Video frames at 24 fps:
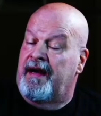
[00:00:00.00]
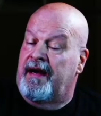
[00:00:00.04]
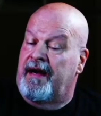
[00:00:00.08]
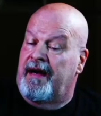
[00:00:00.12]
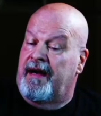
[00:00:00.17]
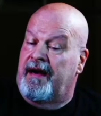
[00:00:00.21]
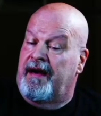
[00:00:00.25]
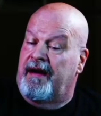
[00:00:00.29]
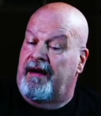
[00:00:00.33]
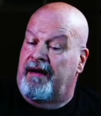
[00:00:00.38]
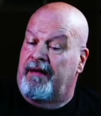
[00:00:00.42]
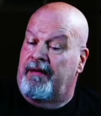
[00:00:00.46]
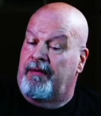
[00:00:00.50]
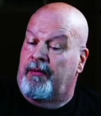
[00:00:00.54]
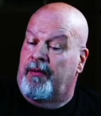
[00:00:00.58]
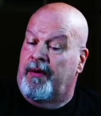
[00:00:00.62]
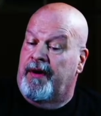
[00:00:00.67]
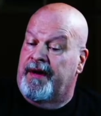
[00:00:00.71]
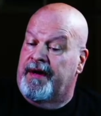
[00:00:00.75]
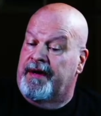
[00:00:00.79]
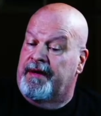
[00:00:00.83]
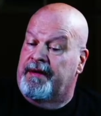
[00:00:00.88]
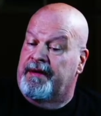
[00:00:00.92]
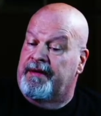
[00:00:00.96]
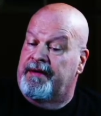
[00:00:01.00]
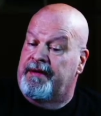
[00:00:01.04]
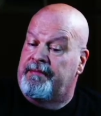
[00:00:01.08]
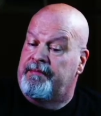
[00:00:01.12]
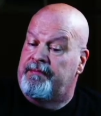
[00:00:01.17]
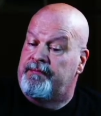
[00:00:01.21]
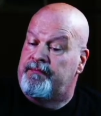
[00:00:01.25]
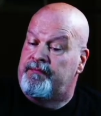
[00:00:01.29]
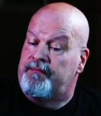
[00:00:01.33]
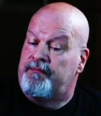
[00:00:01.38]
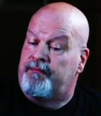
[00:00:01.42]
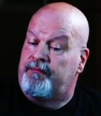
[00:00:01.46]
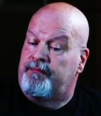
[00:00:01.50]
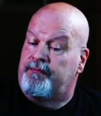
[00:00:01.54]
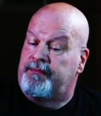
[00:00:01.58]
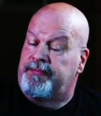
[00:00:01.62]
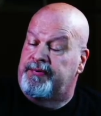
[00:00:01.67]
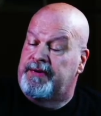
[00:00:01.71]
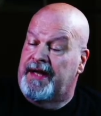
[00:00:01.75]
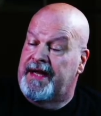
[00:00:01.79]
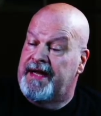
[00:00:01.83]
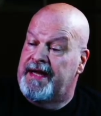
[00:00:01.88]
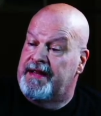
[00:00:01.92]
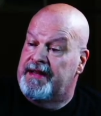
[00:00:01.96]
"I want to play
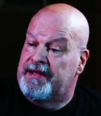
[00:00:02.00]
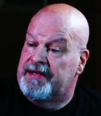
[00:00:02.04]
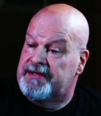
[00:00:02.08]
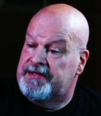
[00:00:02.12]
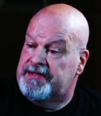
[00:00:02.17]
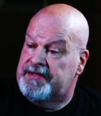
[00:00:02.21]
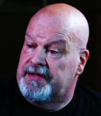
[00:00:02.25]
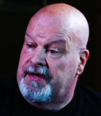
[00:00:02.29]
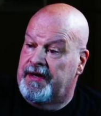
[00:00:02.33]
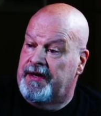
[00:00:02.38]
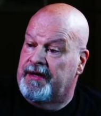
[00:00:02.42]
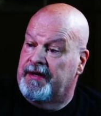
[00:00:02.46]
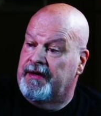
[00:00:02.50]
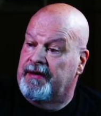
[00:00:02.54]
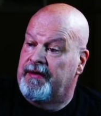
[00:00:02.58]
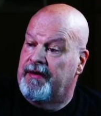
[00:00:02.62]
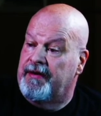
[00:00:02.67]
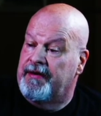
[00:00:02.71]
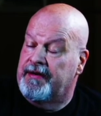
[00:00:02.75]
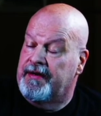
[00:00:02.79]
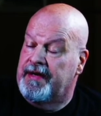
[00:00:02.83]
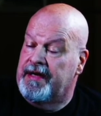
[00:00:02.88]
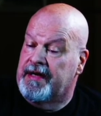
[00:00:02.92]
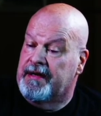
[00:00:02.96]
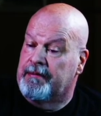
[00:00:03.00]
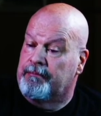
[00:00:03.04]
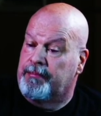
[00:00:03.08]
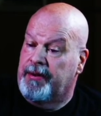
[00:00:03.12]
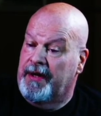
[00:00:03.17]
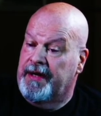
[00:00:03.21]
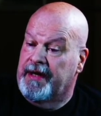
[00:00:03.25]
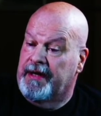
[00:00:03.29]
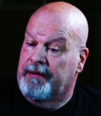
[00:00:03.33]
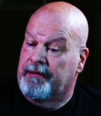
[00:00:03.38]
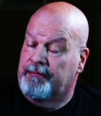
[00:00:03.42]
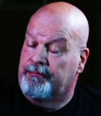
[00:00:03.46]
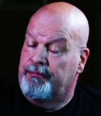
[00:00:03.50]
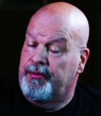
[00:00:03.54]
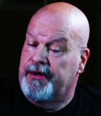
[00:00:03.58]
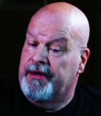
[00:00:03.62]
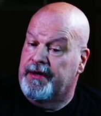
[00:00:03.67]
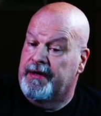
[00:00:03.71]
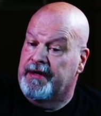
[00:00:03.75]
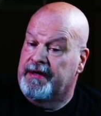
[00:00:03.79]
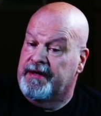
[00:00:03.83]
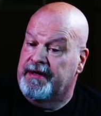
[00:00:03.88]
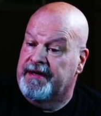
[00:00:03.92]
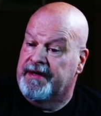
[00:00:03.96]
this song." He could play pretty good
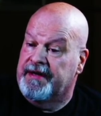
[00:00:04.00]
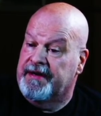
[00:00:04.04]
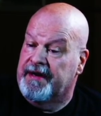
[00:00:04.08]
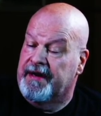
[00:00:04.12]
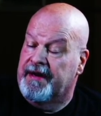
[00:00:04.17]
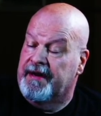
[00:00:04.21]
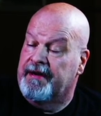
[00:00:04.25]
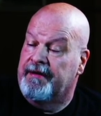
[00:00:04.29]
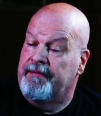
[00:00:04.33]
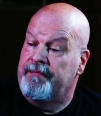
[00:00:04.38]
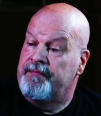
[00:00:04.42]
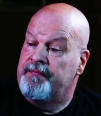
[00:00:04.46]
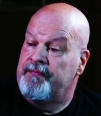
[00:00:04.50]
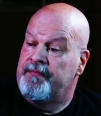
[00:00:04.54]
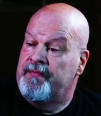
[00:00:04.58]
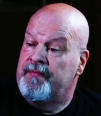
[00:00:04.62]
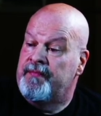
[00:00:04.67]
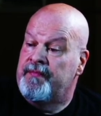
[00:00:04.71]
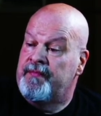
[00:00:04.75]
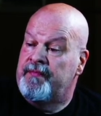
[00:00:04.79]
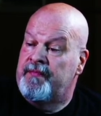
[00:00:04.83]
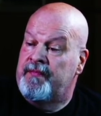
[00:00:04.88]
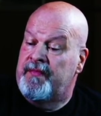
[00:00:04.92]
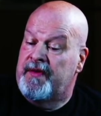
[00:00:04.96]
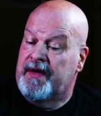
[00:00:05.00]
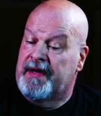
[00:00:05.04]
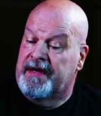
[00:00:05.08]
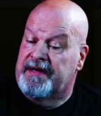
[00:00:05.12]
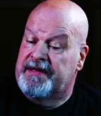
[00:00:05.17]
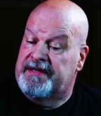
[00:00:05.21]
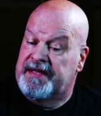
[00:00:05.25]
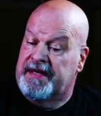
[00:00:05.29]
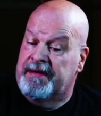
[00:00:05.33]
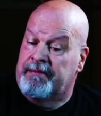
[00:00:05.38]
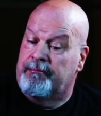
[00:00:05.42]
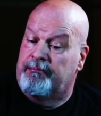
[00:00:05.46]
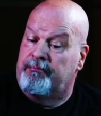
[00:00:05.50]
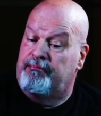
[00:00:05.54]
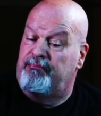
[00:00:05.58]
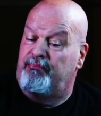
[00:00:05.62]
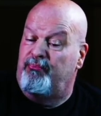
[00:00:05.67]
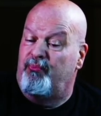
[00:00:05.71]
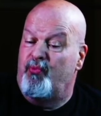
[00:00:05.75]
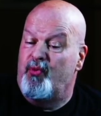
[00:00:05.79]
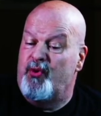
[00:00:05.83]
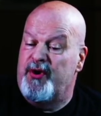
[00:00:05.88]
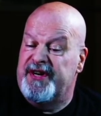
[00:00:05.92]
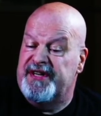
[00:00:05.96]
guitar. He could sing
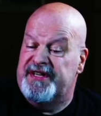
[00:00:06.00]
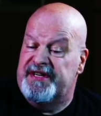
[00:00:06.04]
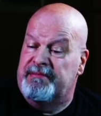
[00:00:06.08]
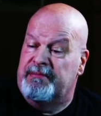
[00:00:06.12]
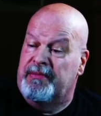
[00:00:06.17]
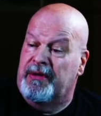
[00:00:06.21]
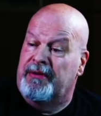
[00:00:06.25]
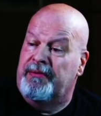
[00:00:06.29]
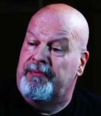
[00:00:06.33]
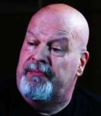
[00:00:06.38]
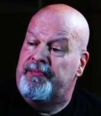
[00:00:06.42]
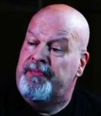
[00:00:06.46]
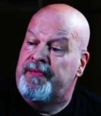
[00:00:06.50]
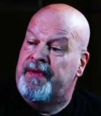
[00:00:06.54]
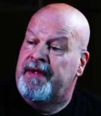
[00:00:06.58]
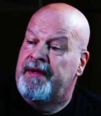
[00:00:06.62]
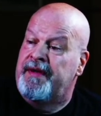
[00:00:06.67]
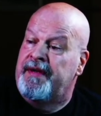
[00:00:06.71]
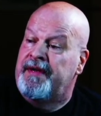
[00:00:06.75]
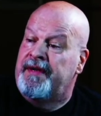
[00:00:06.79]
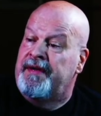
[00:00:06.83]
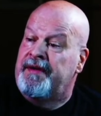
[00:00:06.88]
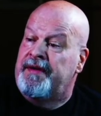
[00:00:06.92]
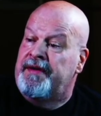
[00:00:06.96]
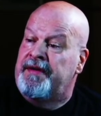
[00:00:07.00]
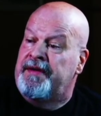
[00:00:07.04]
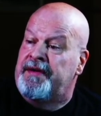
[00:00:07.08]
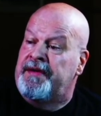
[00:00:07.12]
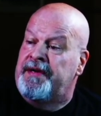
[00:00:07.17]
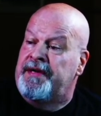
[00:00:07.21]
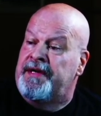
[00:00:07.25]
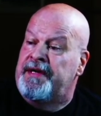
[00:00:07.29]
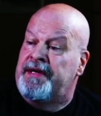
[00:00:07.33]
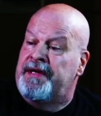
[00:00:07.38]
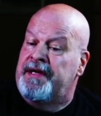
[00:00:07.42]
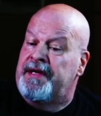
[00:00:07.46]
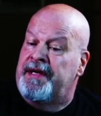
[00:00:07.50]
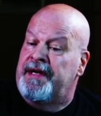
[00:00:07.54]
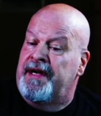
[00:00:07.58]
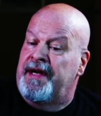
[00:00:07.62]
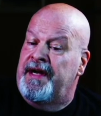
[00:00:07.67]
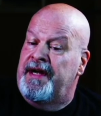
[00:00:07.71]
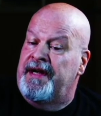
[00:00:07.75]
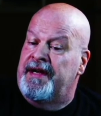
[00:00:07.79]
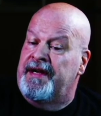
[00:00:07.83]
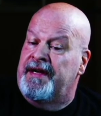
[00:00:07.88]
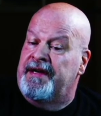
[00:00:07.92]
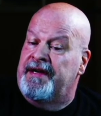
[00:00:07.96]
reasonable. And